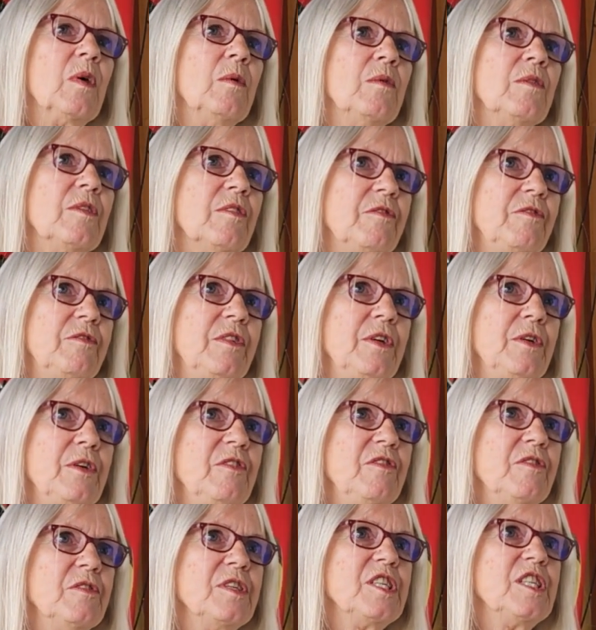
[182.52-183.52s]
The very
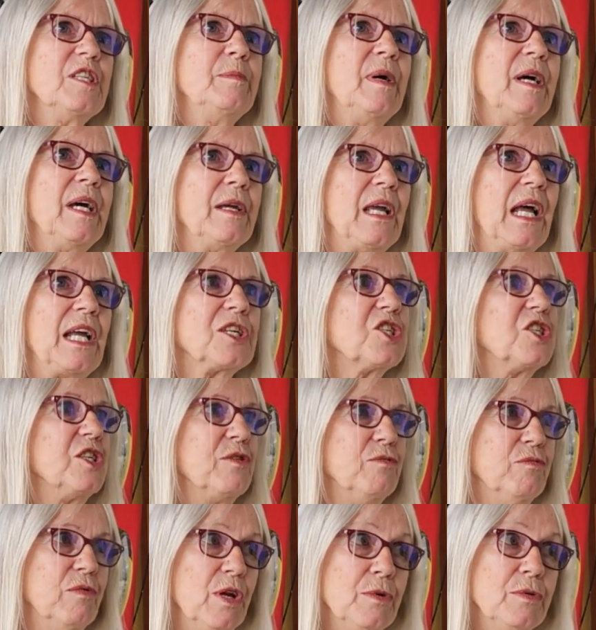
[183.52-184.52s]
first time I actually
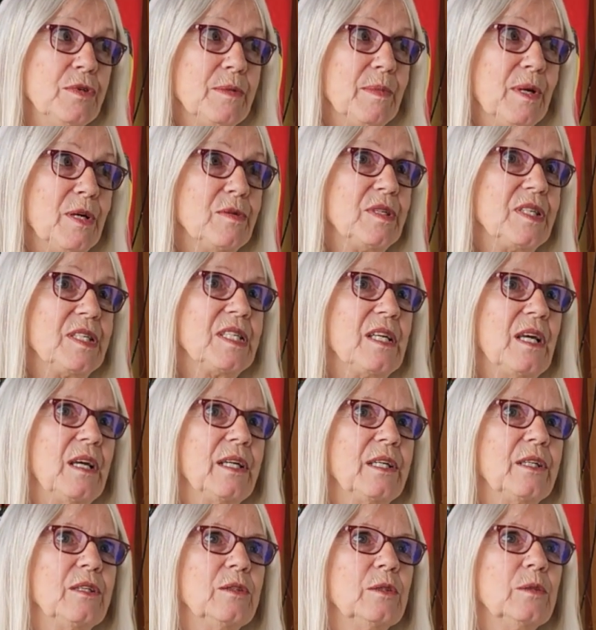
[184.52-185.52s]
rode a
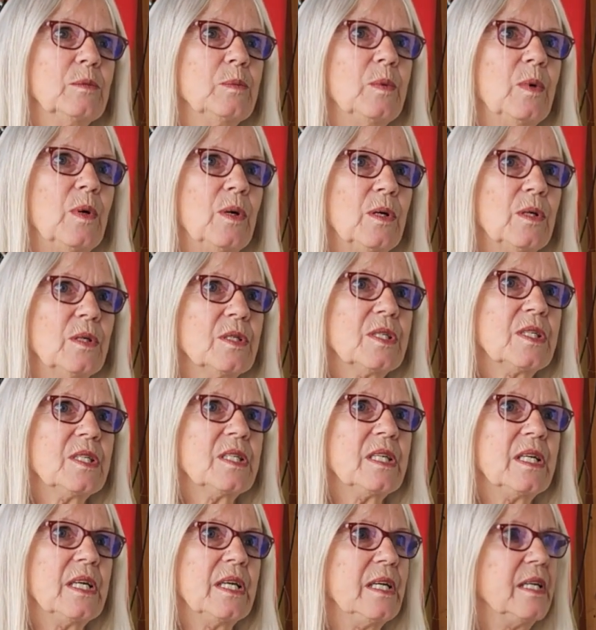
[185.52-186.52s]
motorcycle
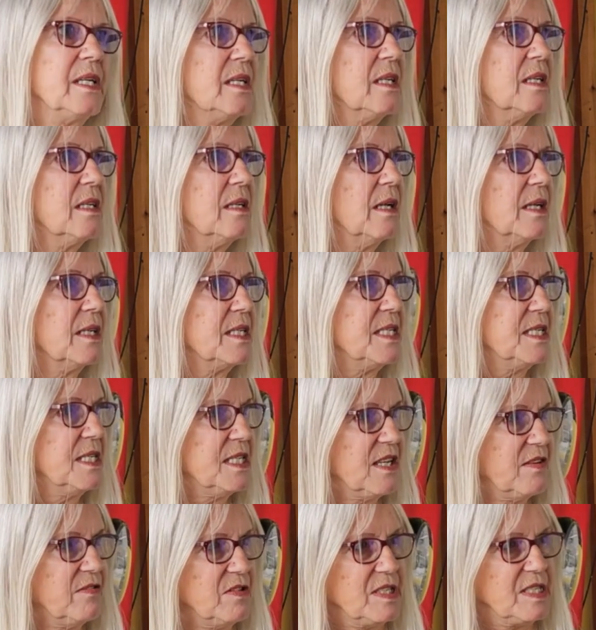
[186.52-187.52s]
was in
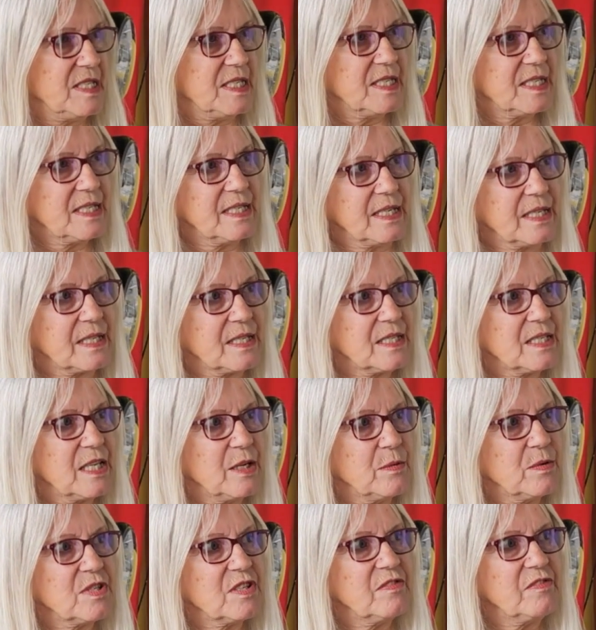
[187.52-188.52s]
1976.
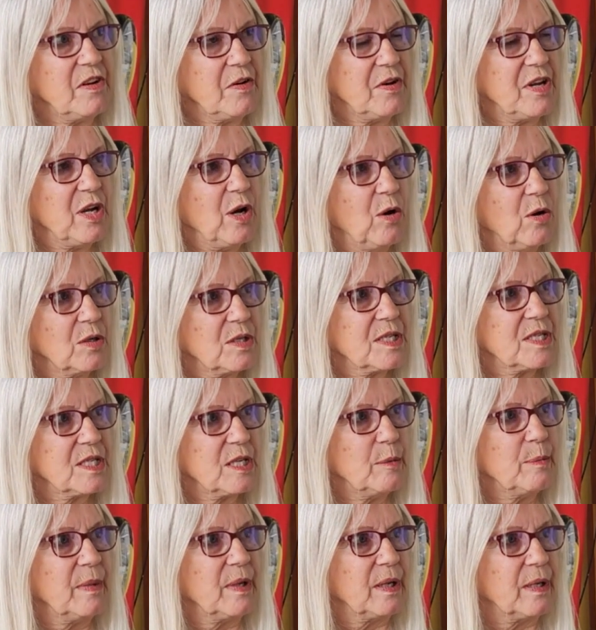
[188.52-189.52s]
There was a very hot
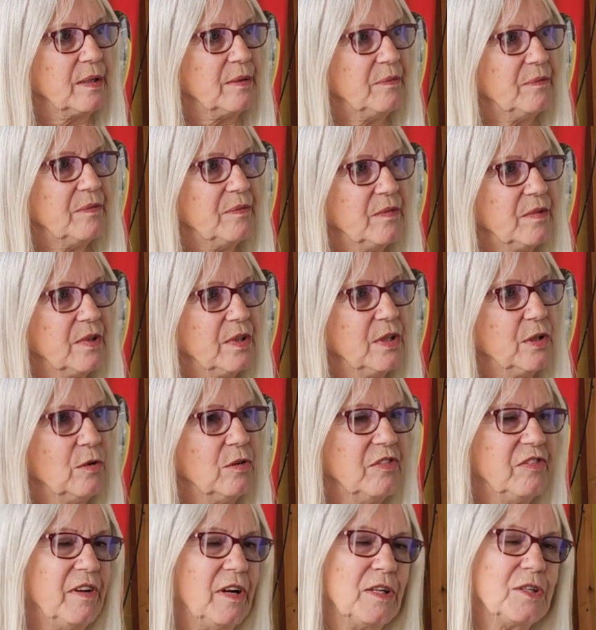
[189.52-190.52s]
summer.
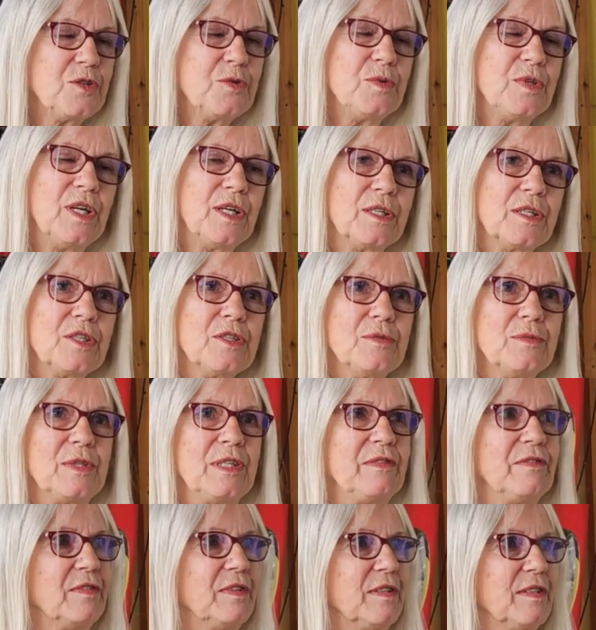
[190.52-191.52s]
You're far too young to
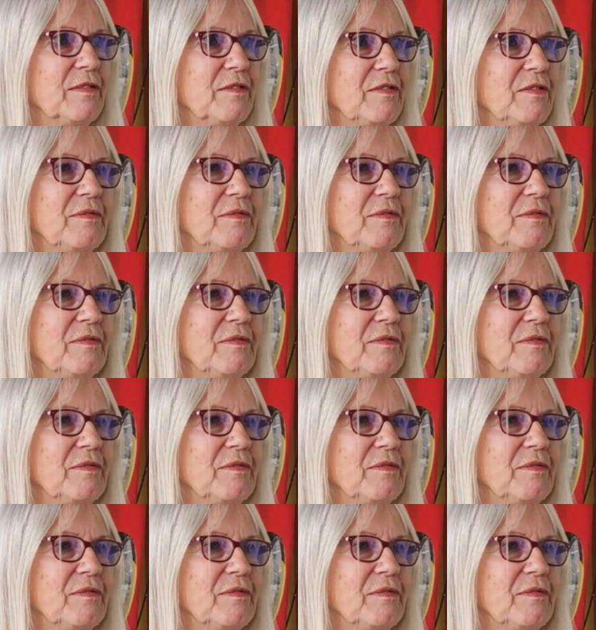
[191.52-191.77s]
even